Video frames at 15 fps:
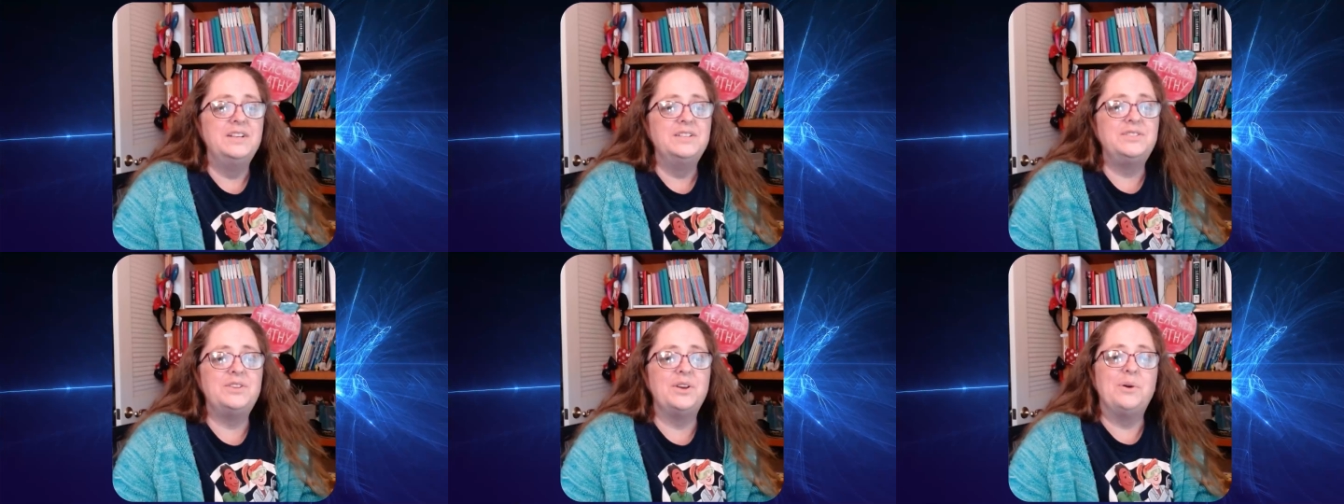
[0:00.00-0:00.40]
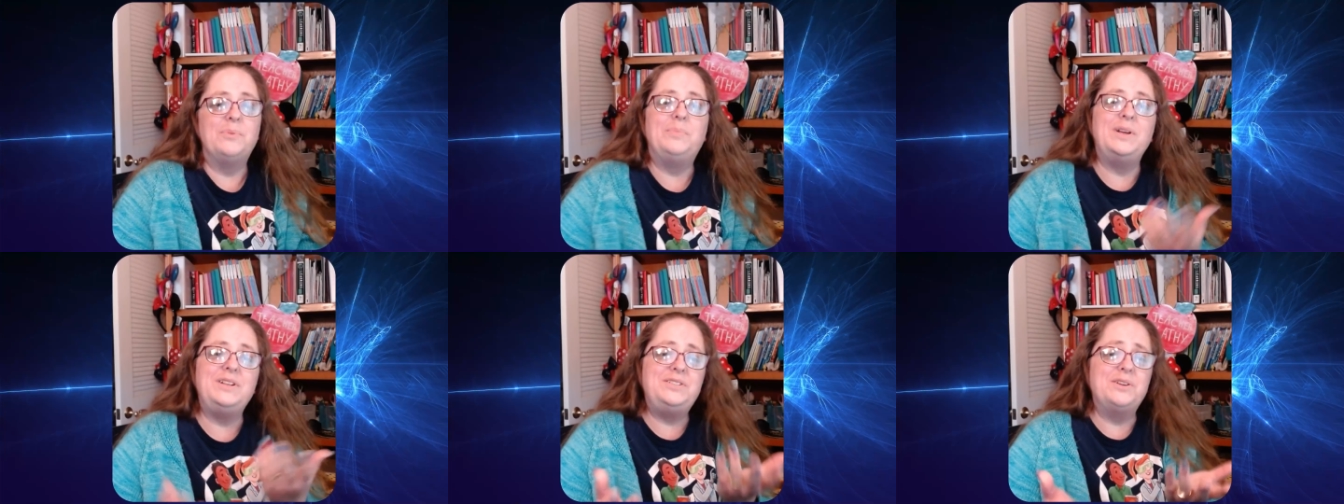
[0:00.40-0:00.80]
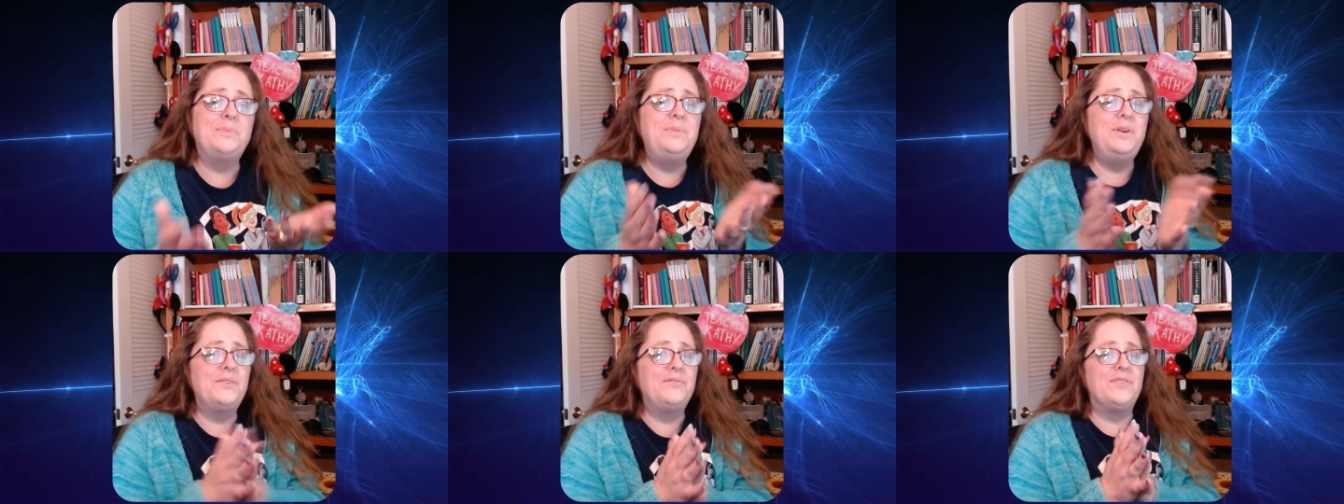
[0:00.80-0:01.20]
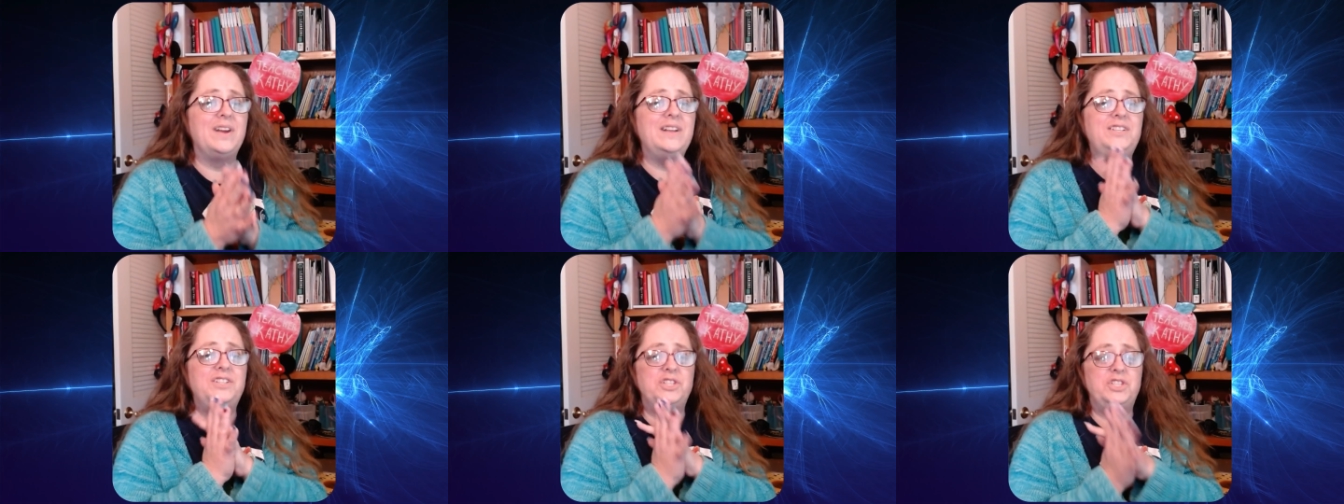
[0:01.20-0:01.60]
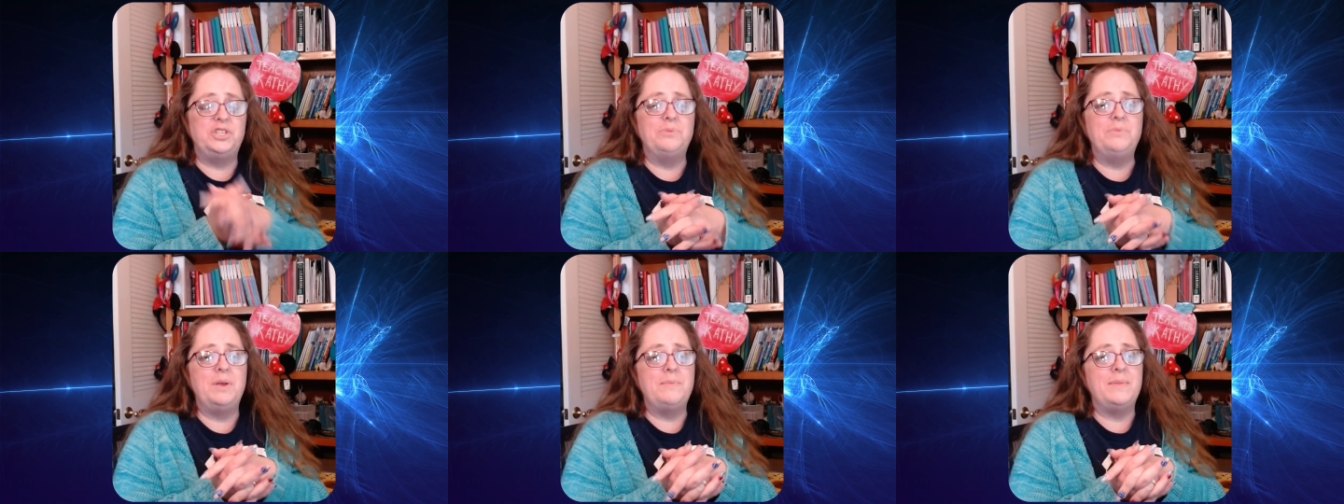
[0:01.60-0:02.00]
So, but don't be afraid to
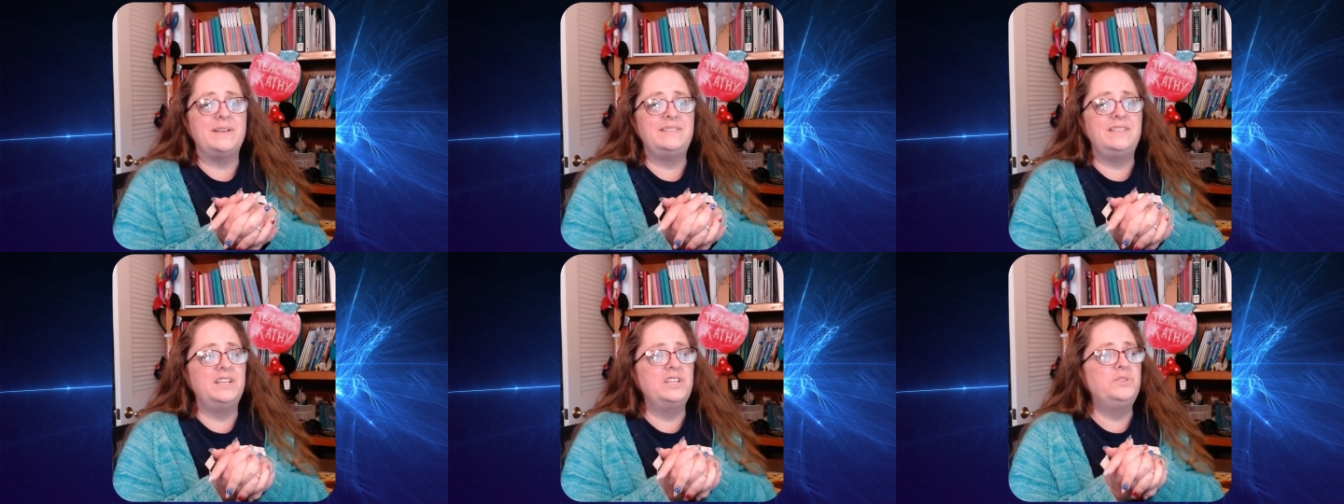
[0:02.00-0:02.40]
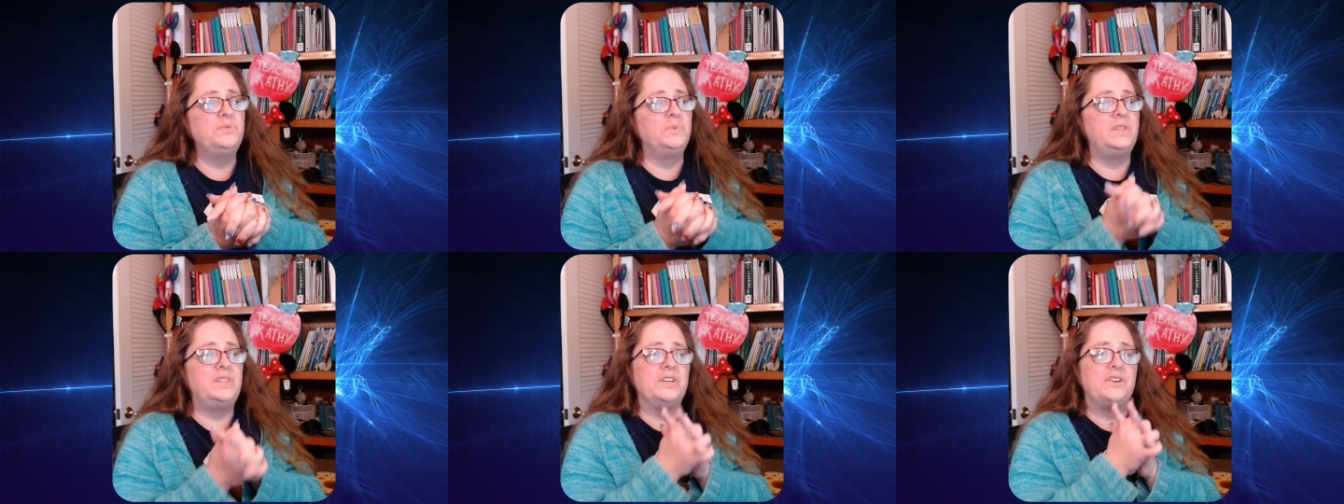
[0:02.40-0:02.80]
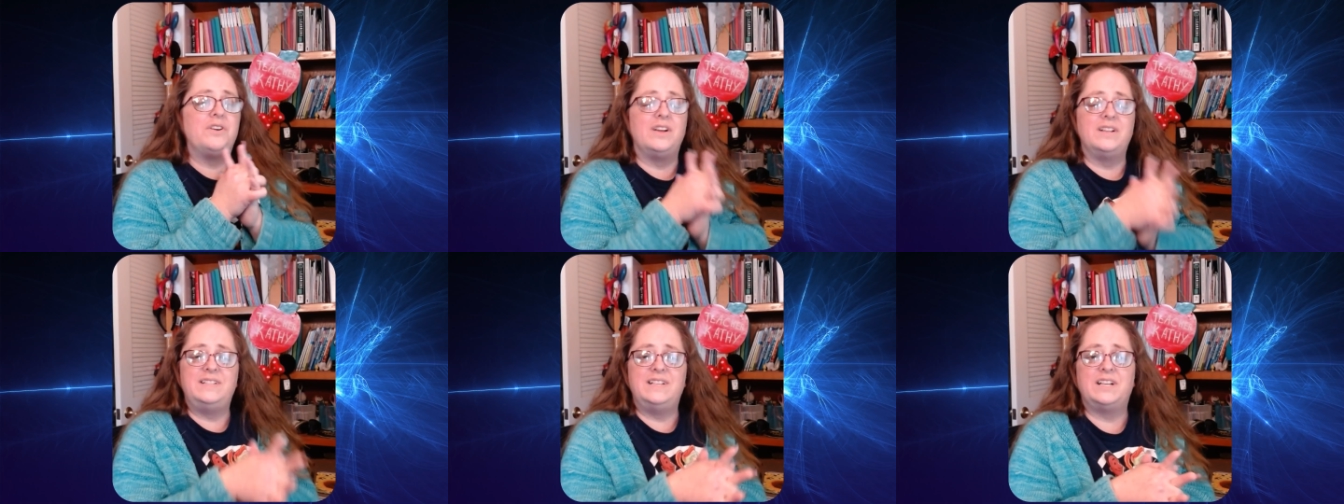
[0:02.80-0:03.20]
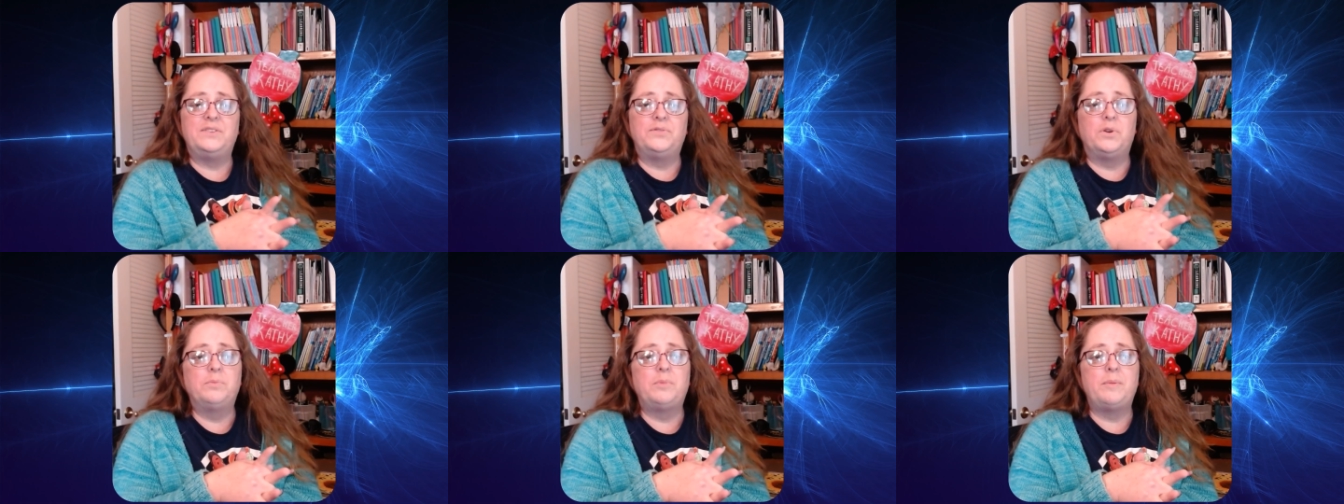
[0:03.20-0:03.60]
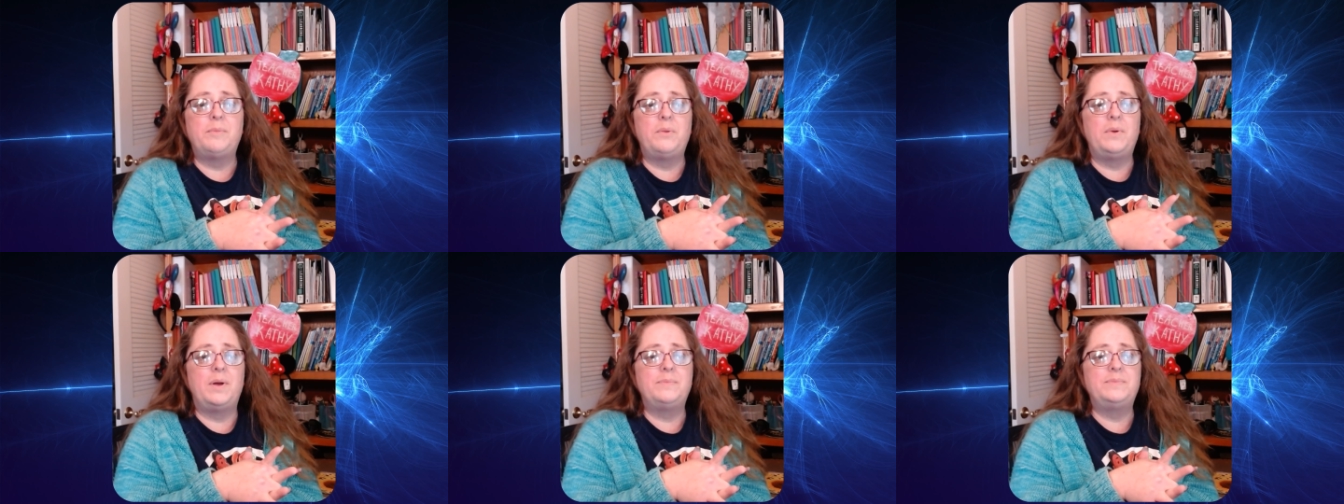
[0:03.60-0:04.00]
shoot me a message with the contact form on
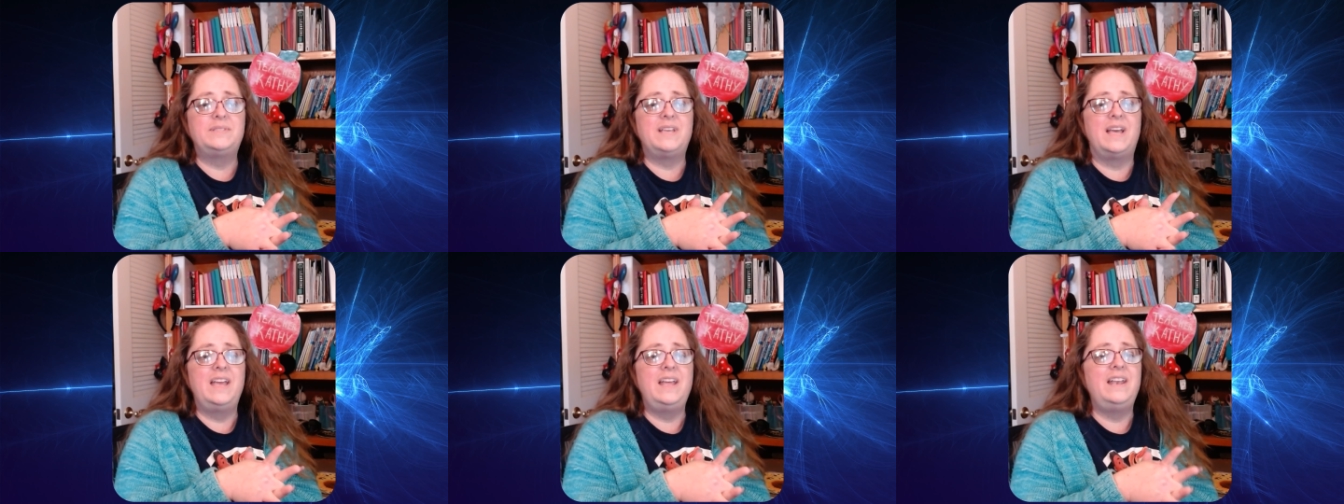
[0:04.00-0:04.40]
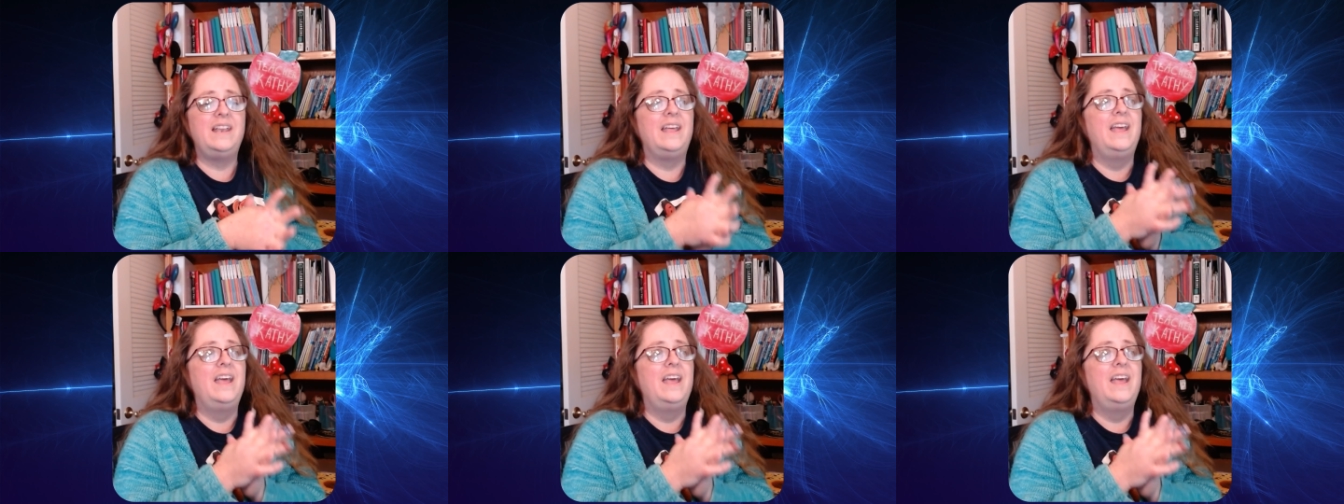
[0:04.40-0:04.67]
my website